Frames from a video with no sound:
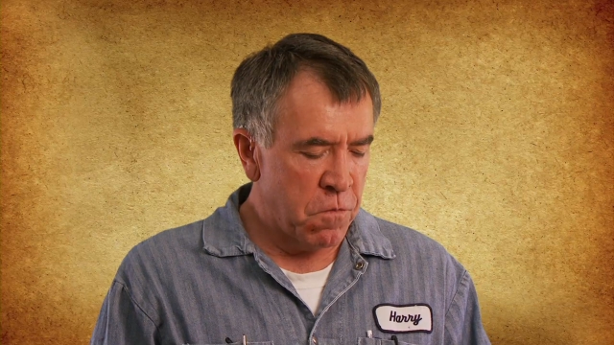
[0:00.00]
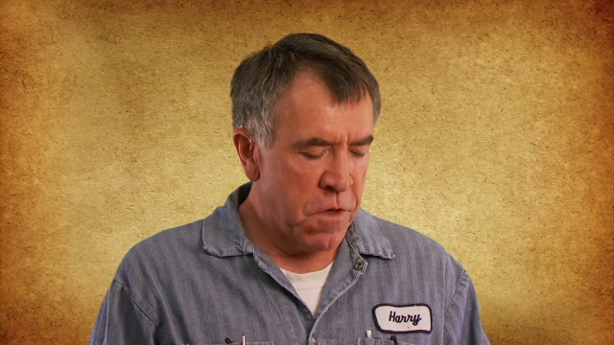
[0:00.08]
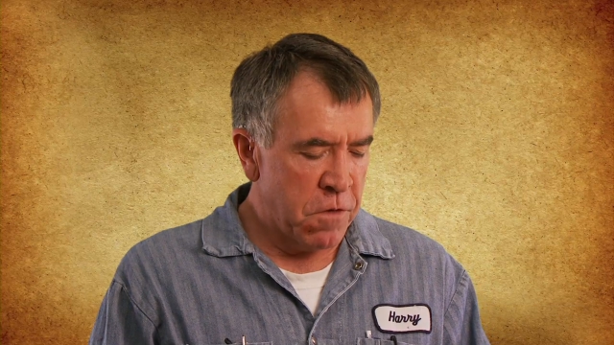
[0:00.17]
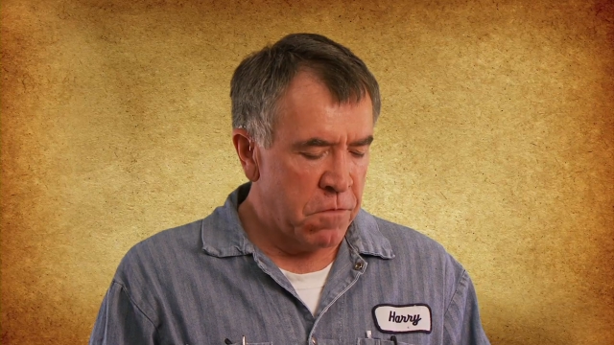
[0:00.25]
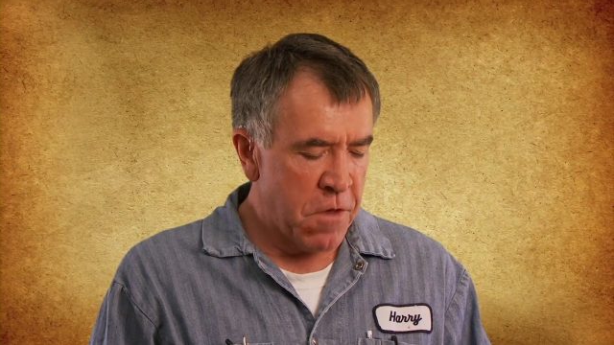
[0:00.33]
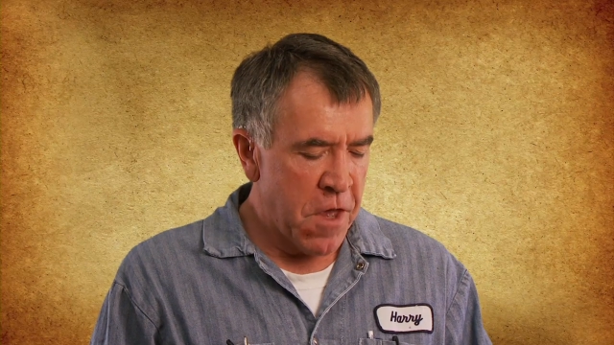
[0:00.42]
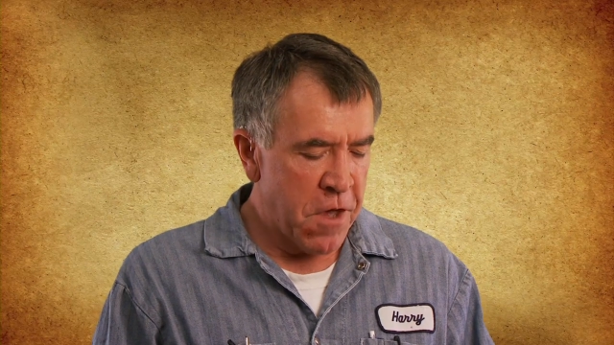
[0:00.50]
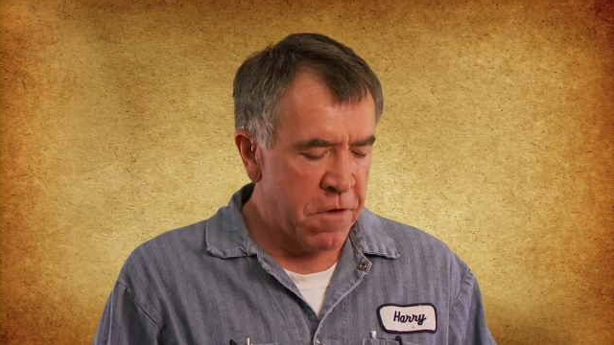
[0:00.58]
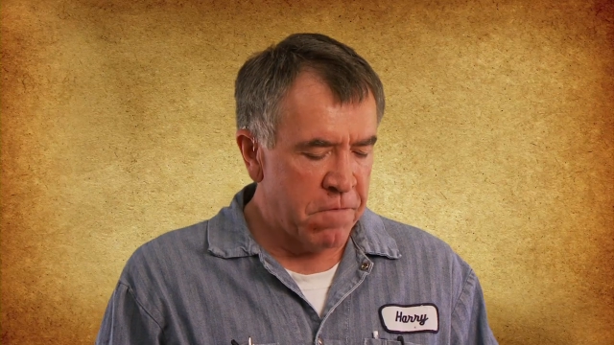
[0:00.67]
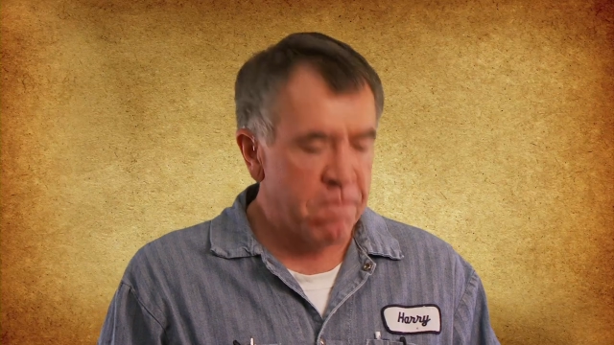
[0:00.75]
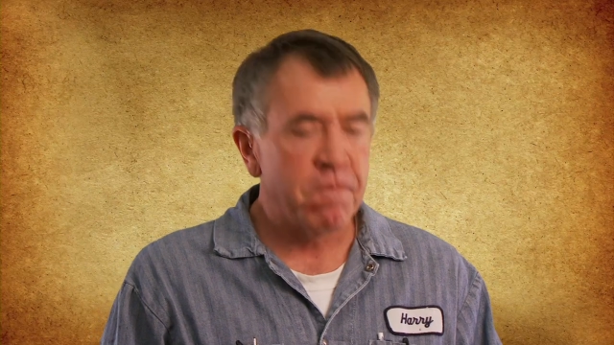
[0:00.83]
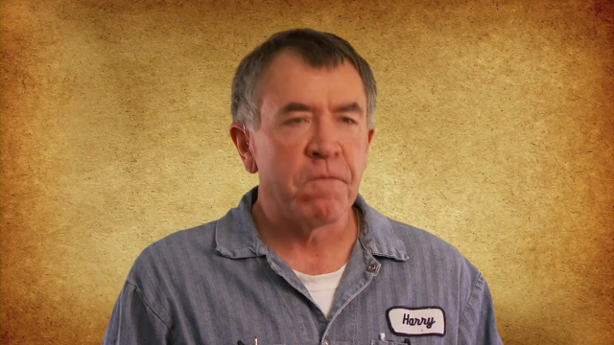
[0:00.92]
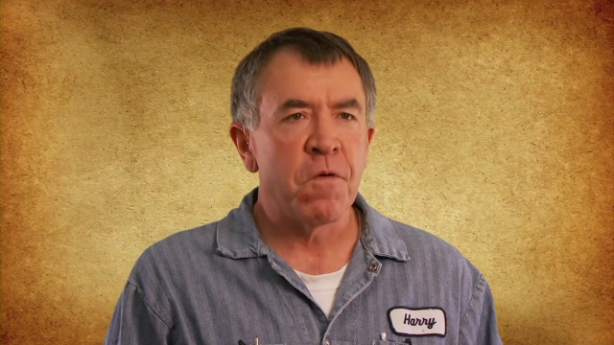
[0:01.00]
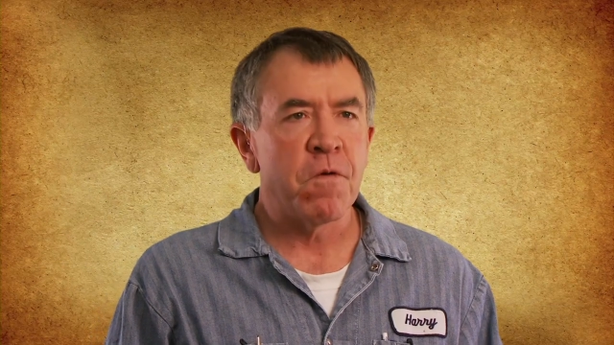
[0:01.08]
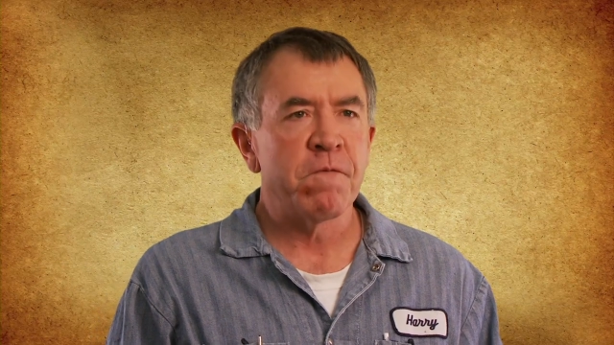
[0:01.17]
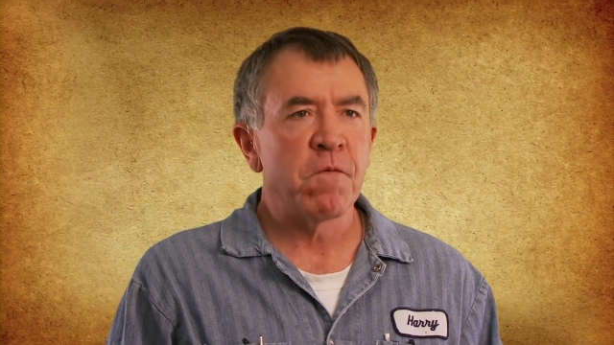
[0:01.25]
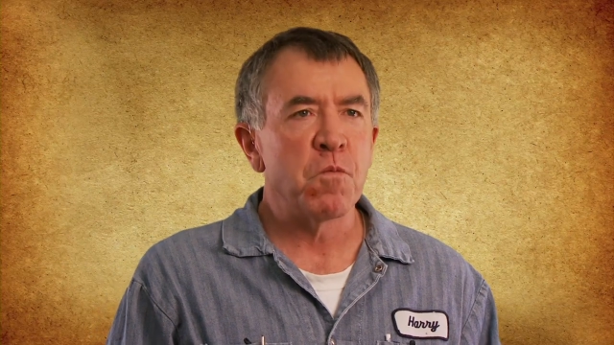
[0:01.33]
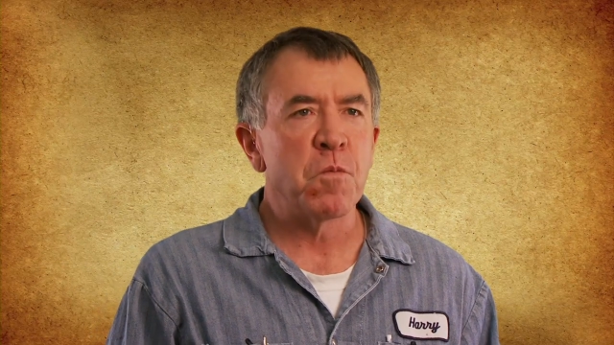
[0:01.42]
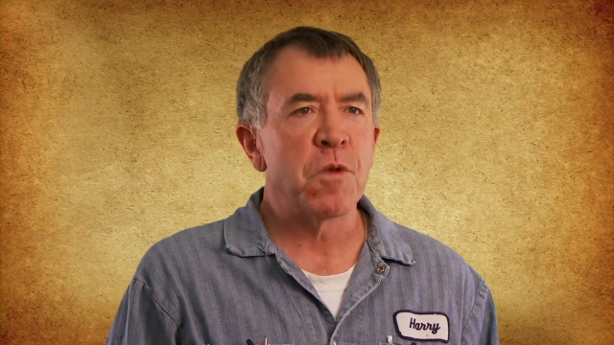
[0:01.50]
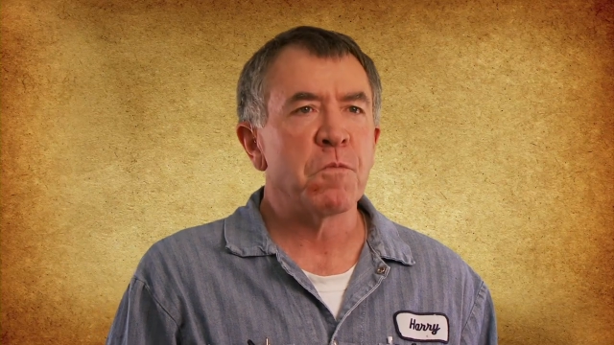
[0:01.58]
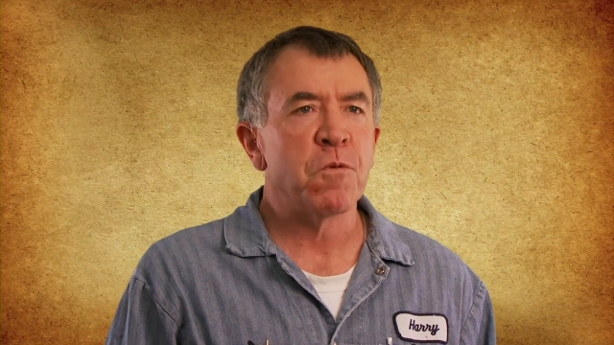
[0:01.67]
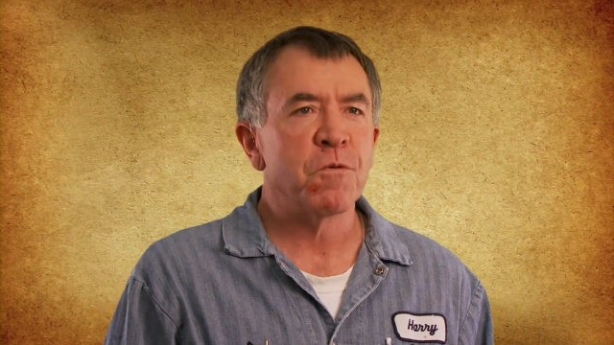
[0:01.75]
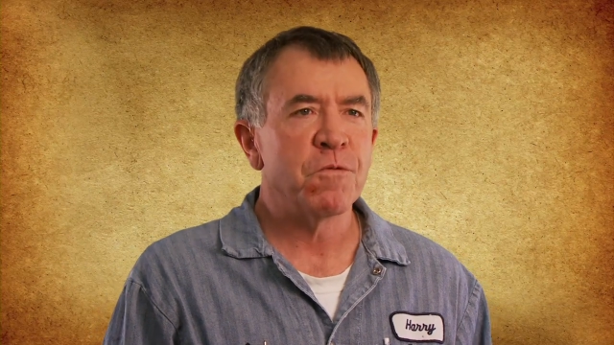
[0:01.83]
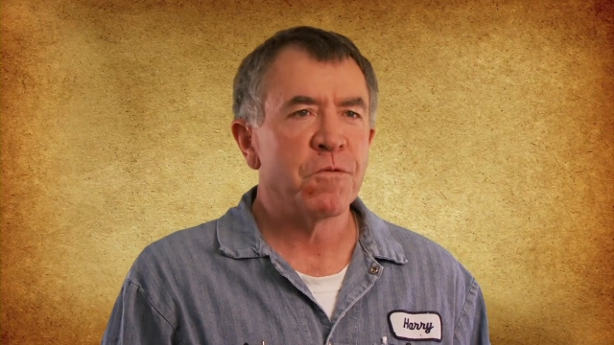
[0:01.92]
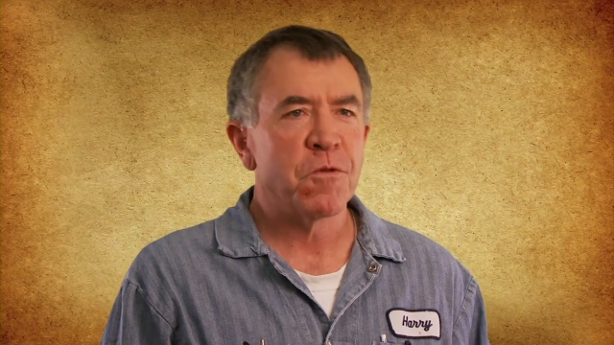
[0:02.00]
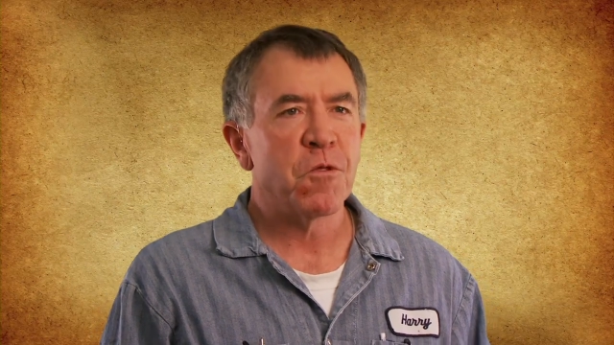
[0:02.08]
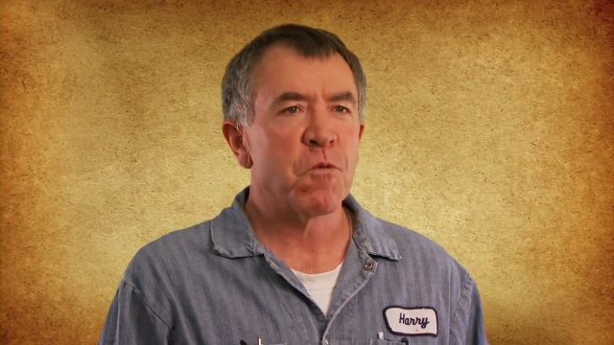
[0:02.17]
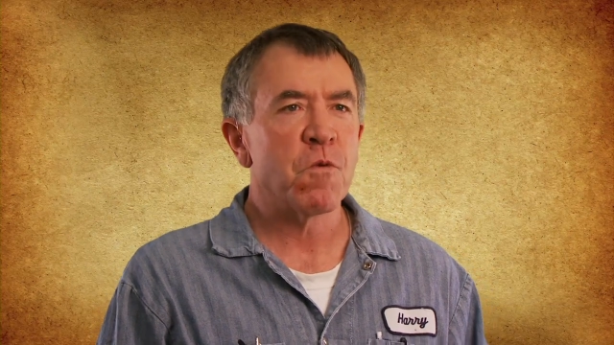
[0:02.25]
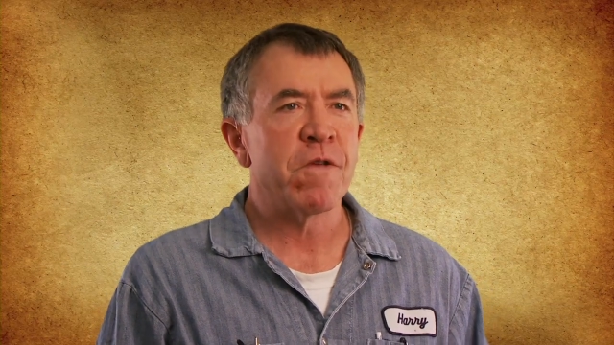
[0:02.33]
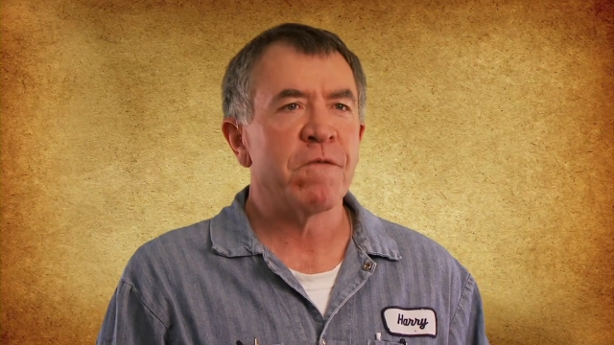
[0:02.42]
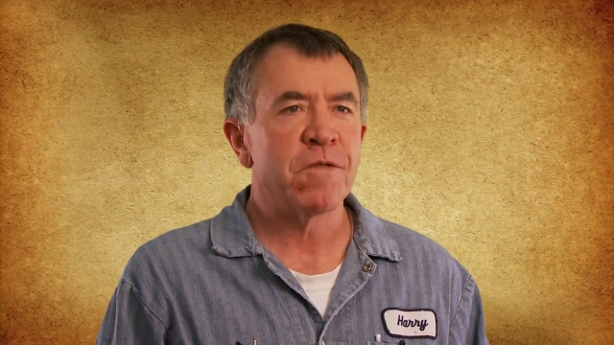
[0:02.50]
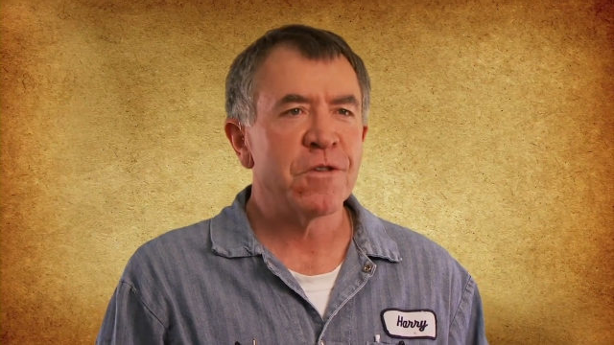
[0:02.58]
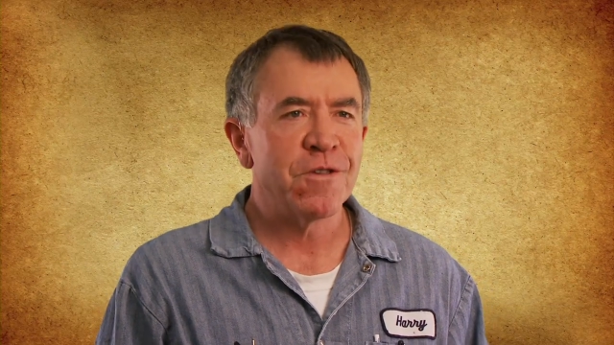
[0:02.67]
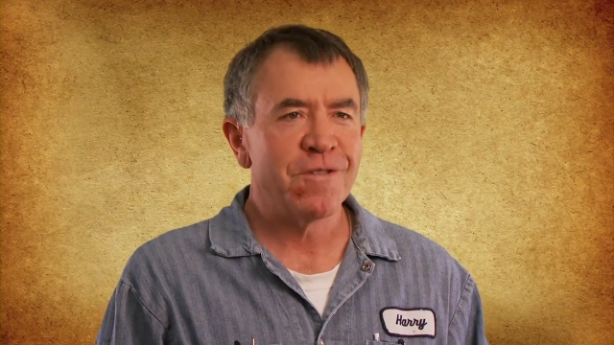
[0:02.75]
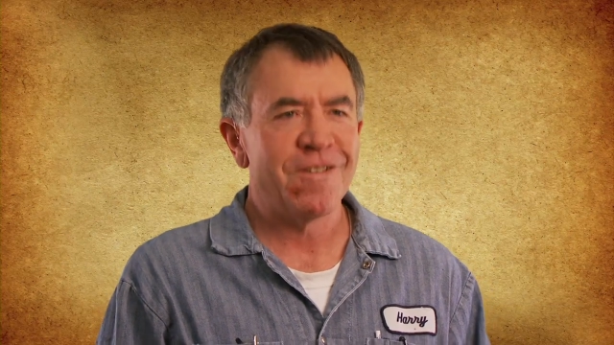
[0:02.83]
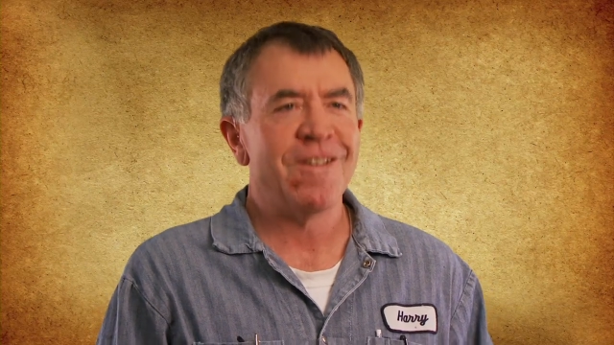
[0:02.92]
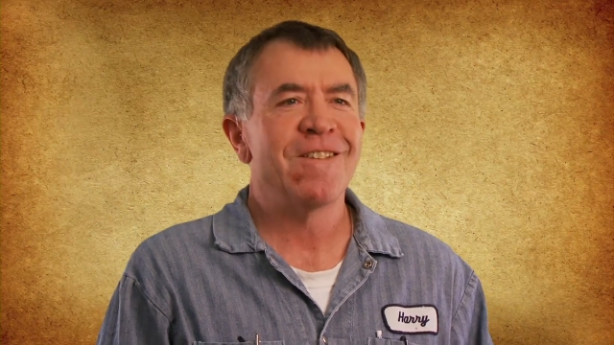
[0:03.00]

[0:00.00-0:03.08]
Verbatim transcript: we had very few people, three of us,